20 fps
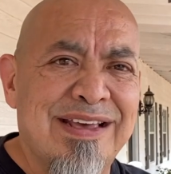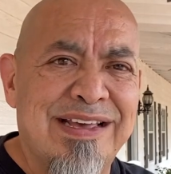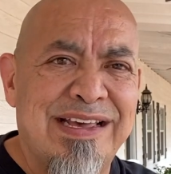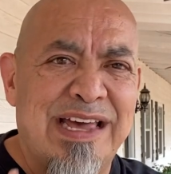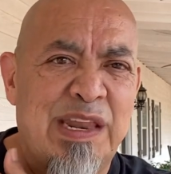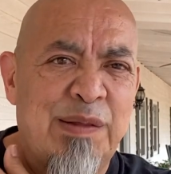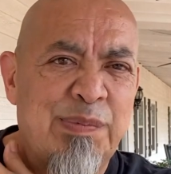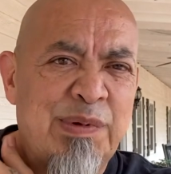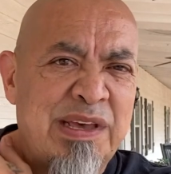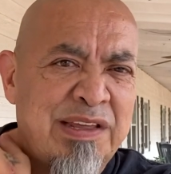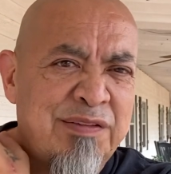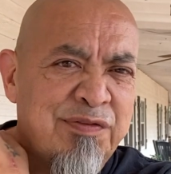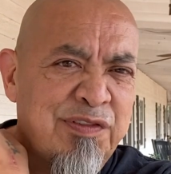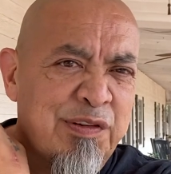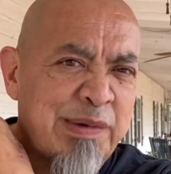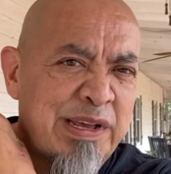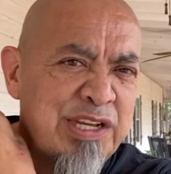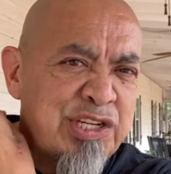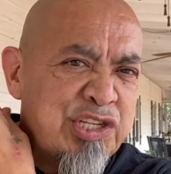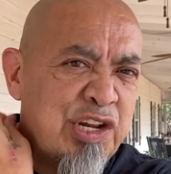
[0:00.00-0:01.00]
Got a big
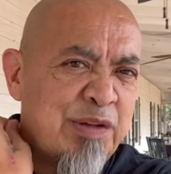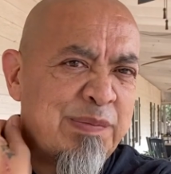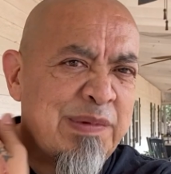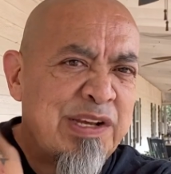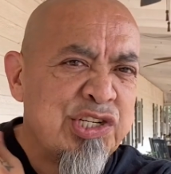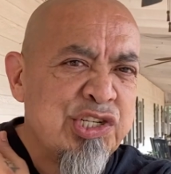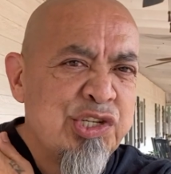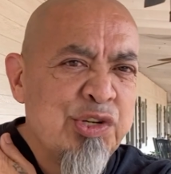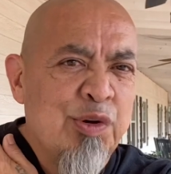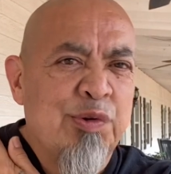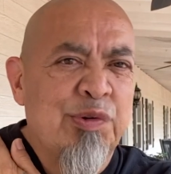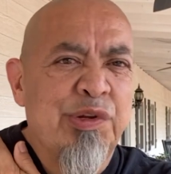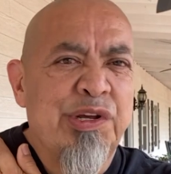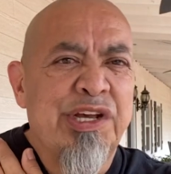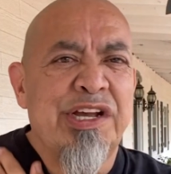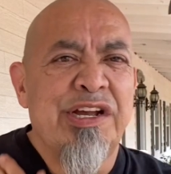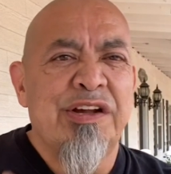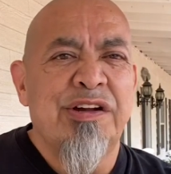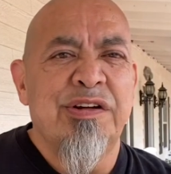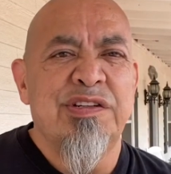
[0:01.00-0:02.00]
inflammation on my shoulder
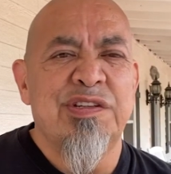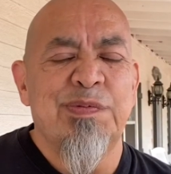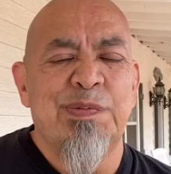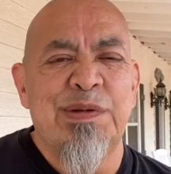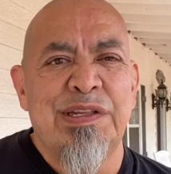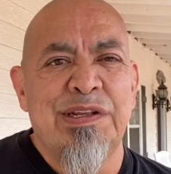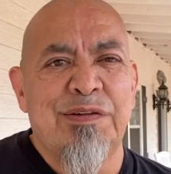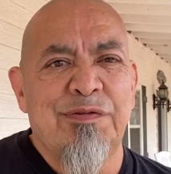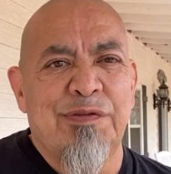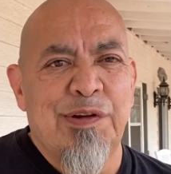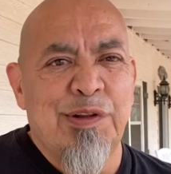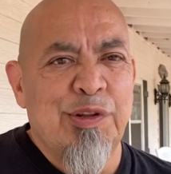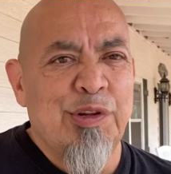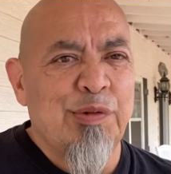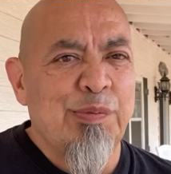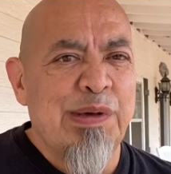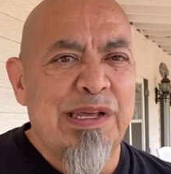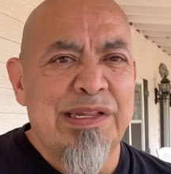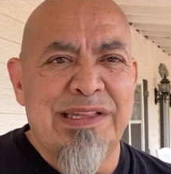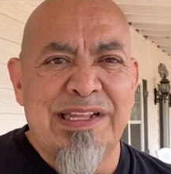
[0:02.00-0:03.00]
here. It's been there for a little bit.